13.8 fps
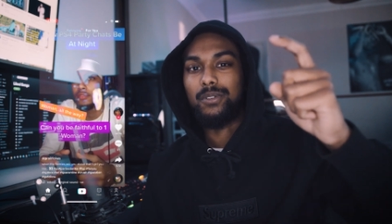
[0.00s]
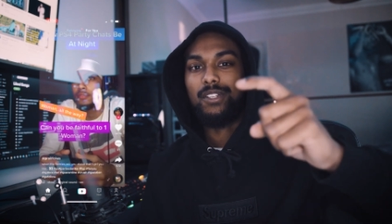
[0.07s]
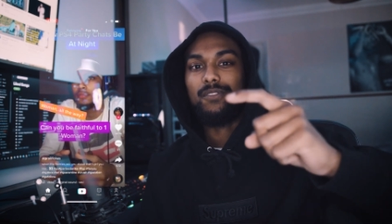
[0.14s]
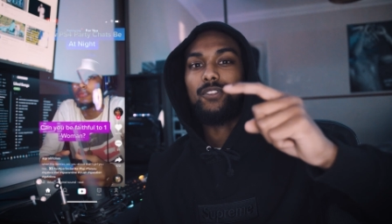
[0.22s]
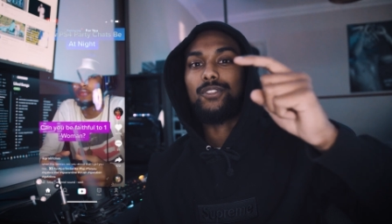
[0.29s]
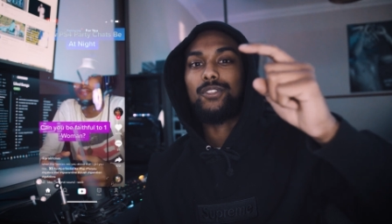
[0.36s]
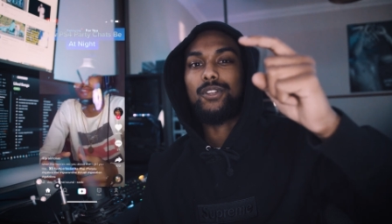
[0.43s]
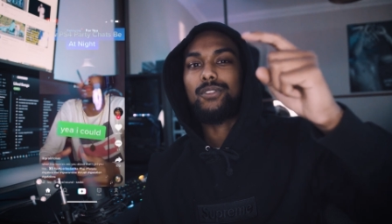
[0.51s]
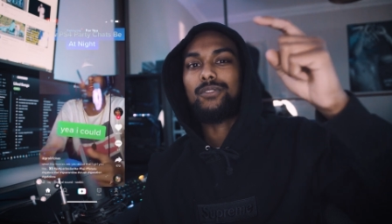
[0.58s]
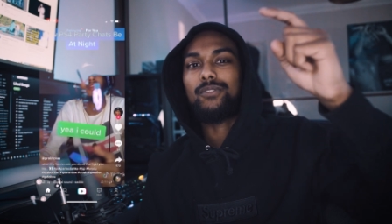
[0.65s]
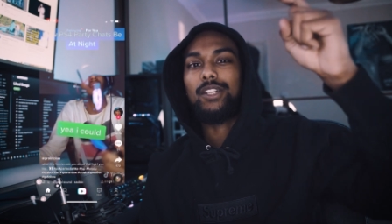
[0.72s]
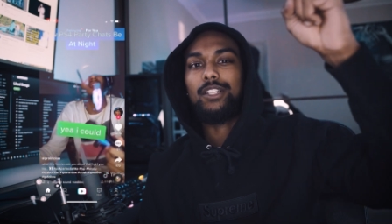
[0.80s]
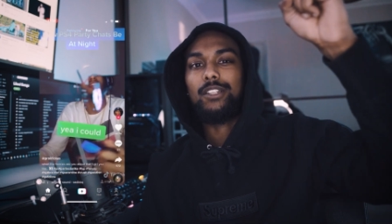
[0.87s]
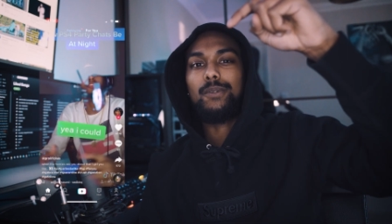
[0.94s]
if you don't
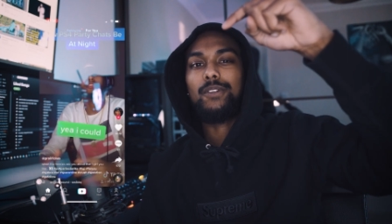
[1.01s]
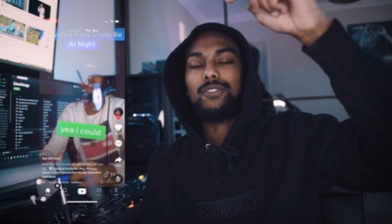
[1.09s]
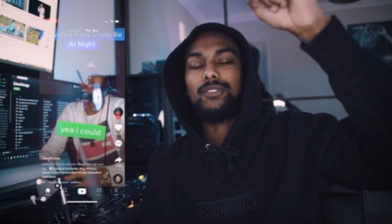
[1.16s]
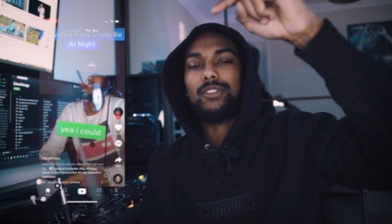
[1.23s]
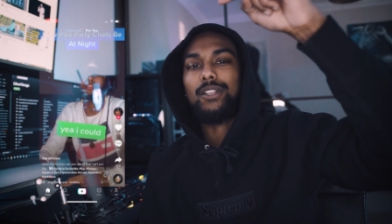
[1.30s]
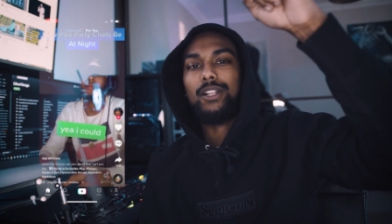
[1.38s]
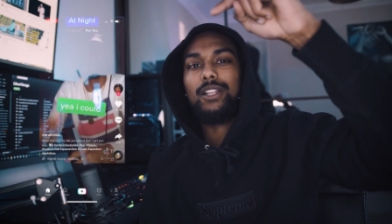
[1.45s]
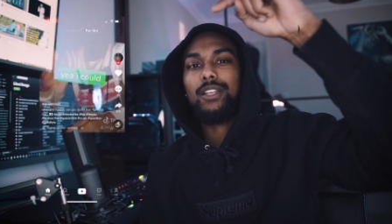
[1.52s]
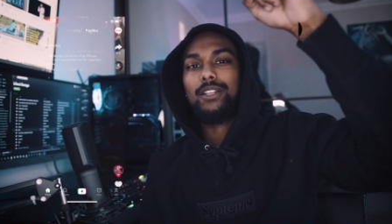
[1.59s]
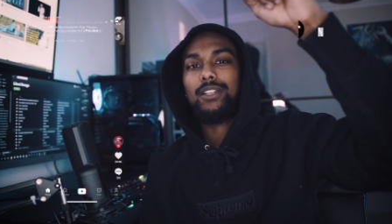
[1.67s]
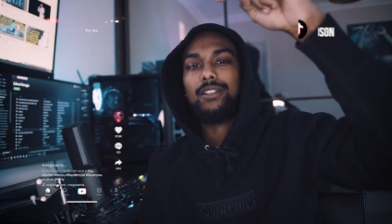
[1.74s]
already, make sure to click